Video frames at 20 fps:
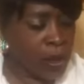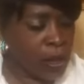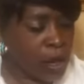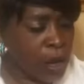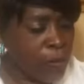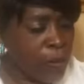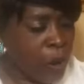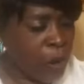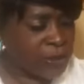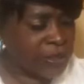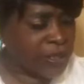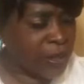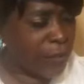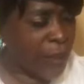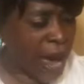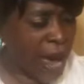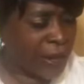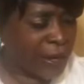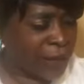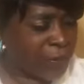Come on,
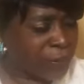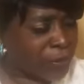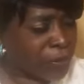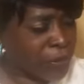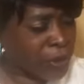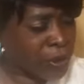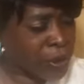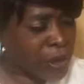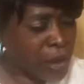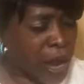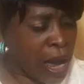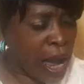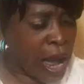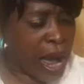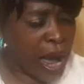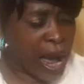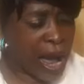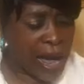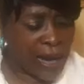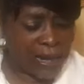somebody.
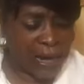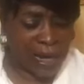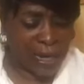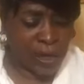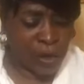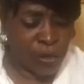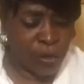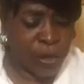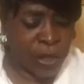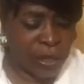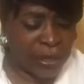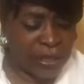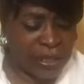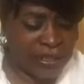Hallelujah.